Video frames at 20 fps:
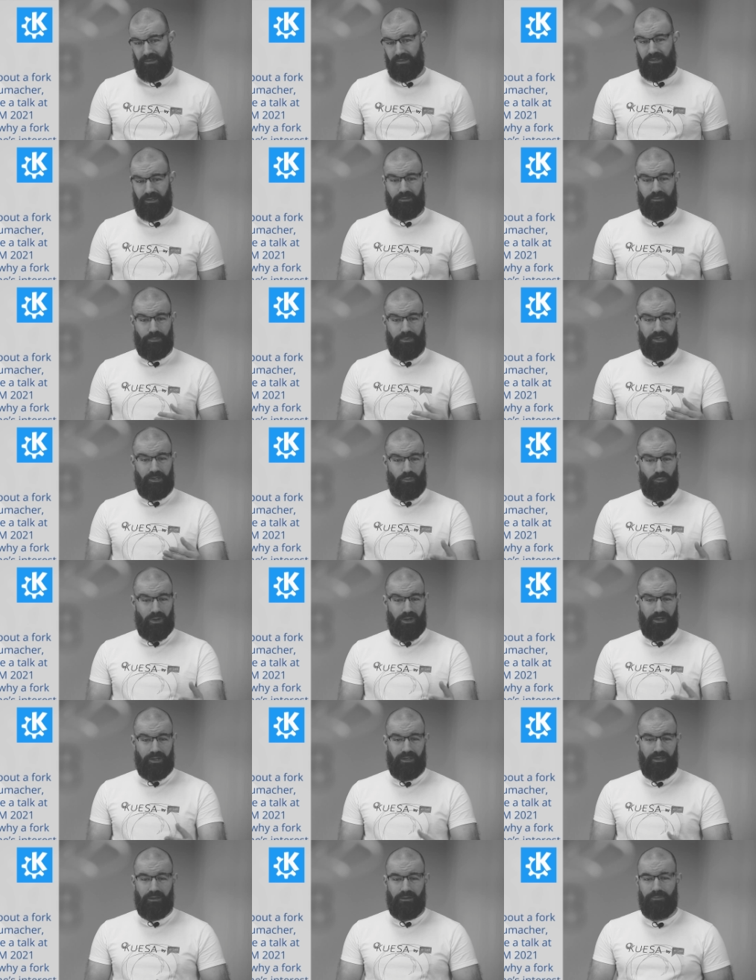He explained
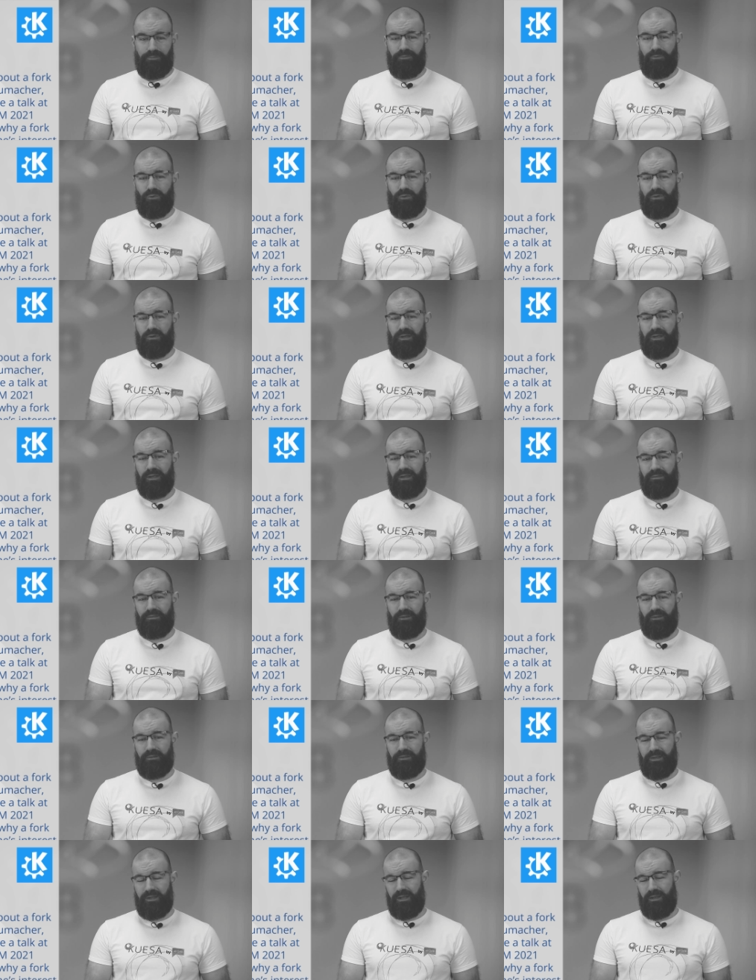why a fork is
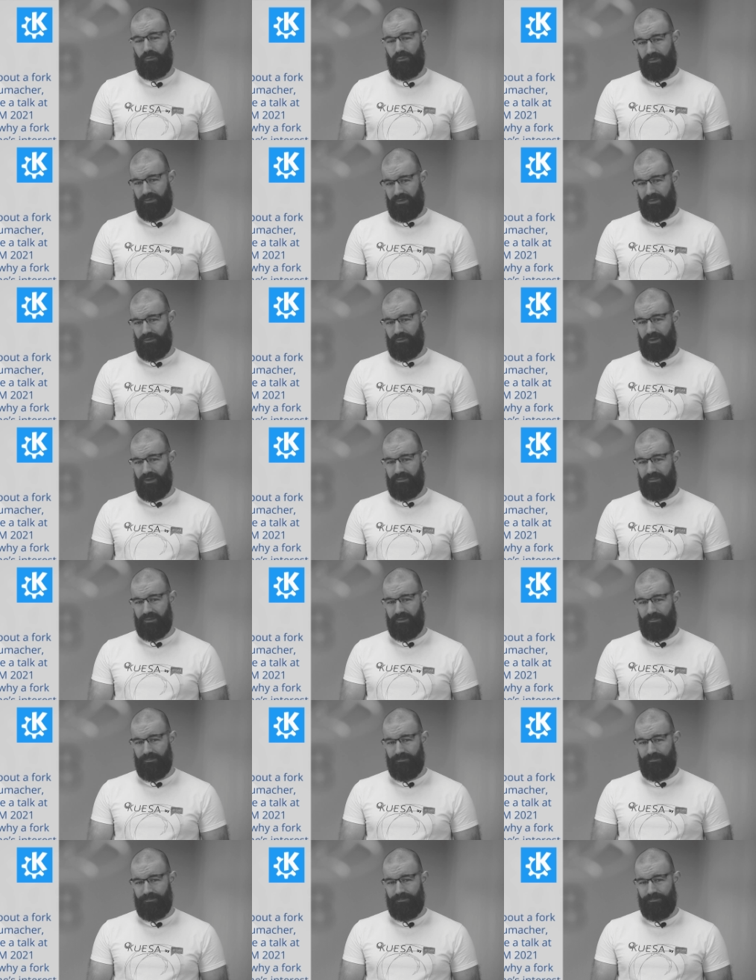not in anyone's interest.